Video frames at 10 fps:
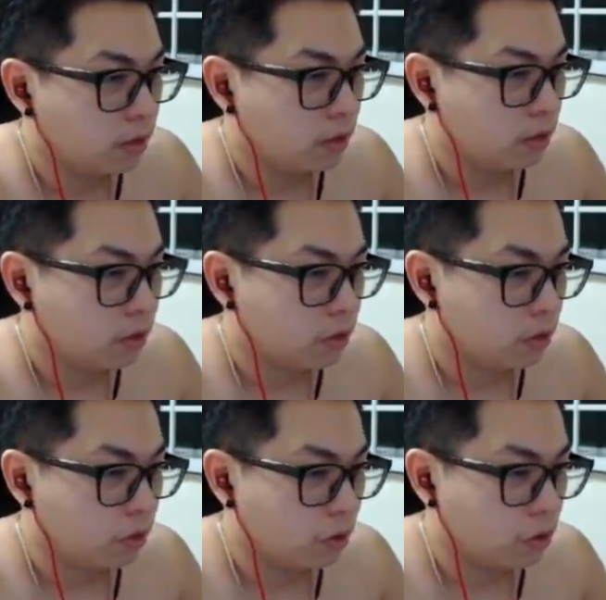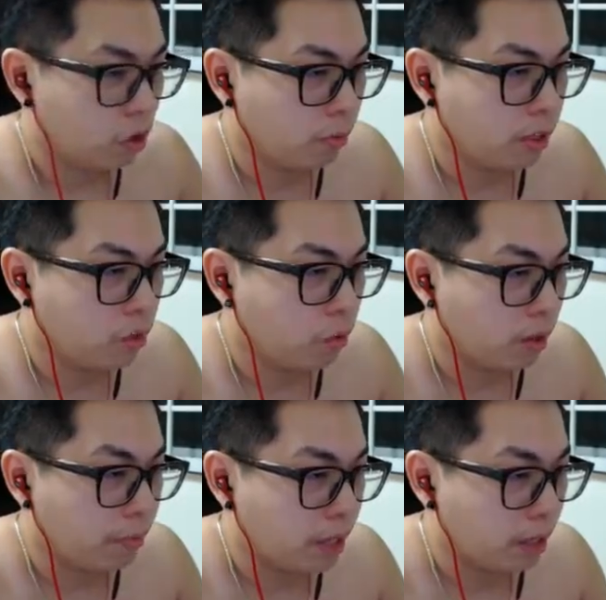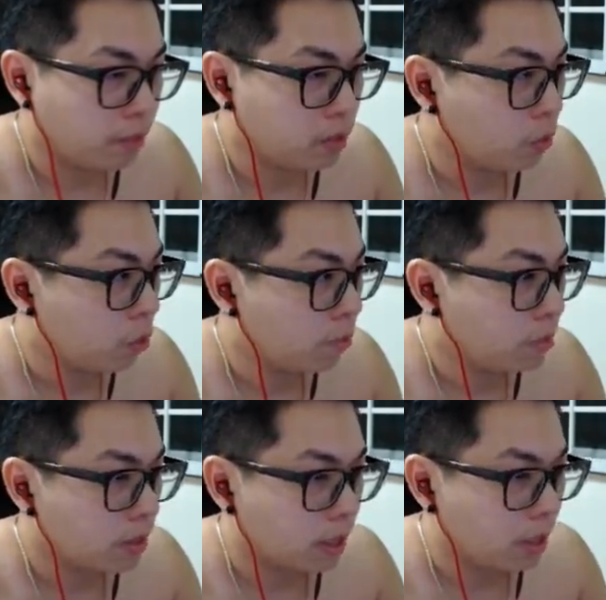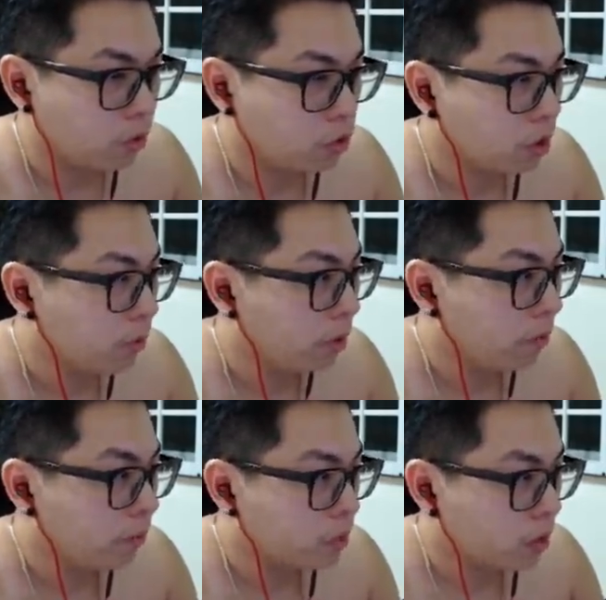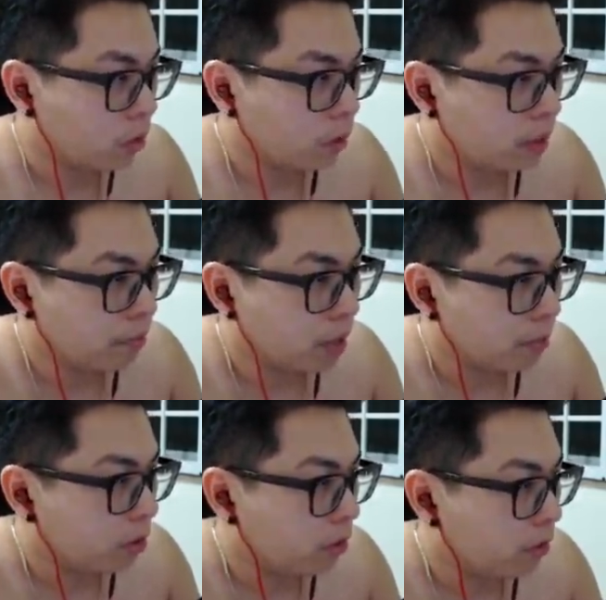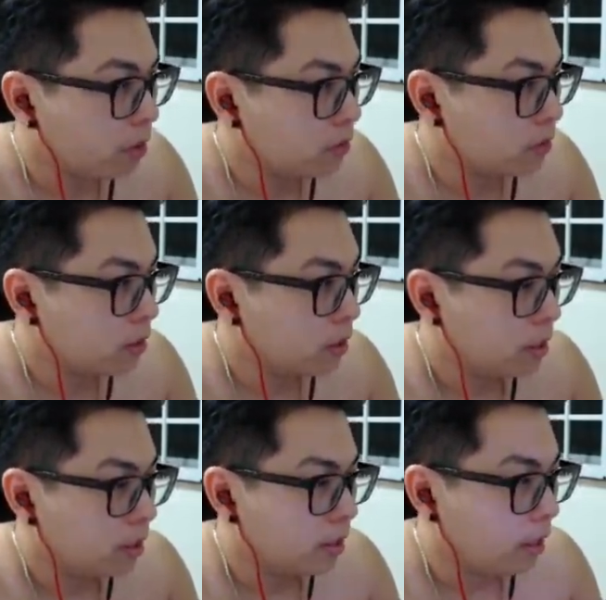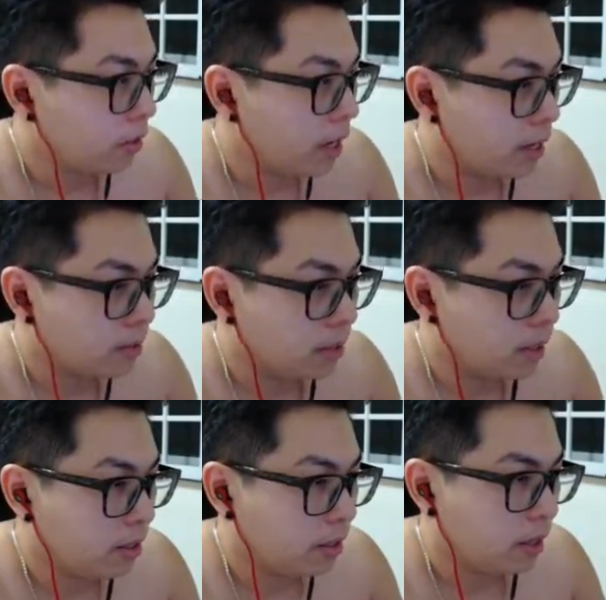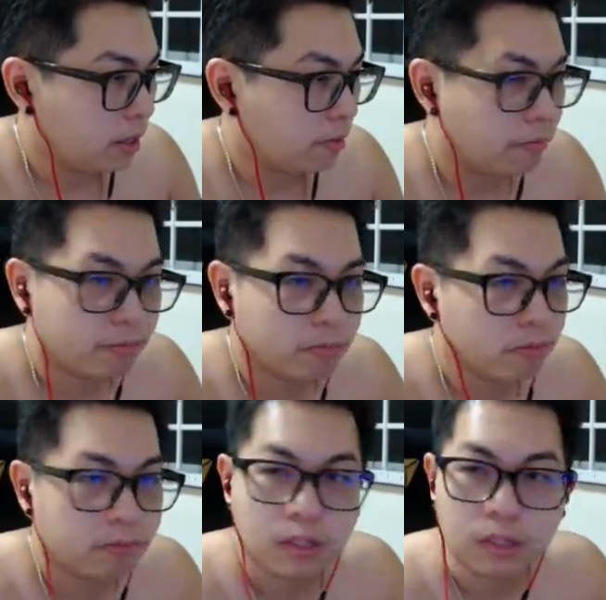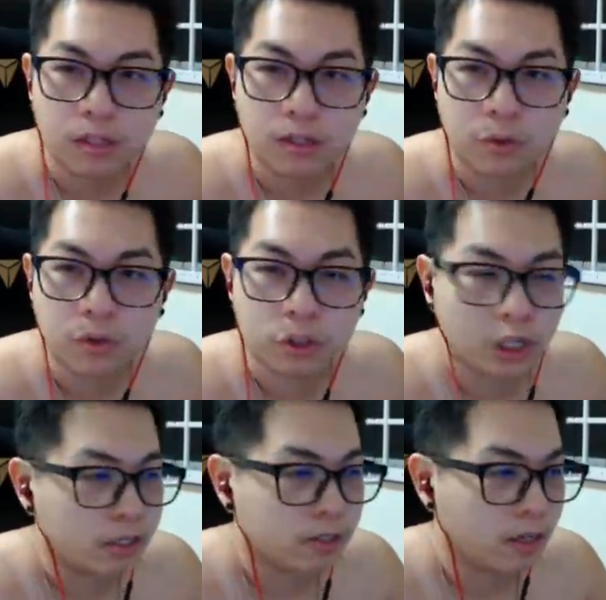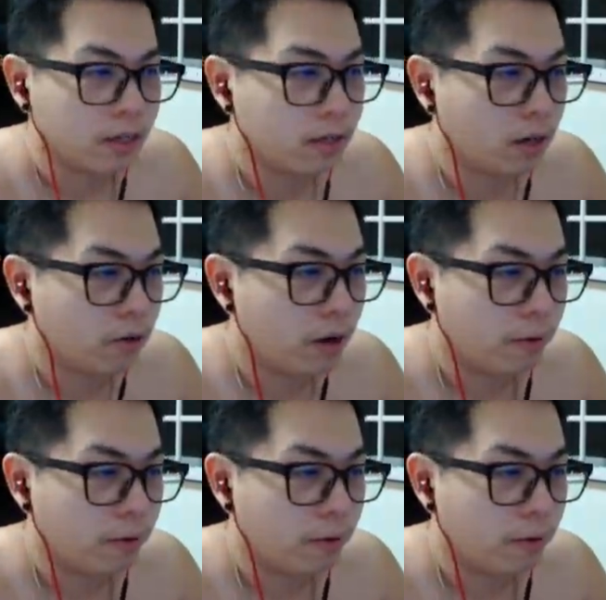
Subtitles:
So normally you want to pick up these orbs, and I usually will. So I'll quickly pick up all these, then I'll cast again, and the quill shot is dead. All right.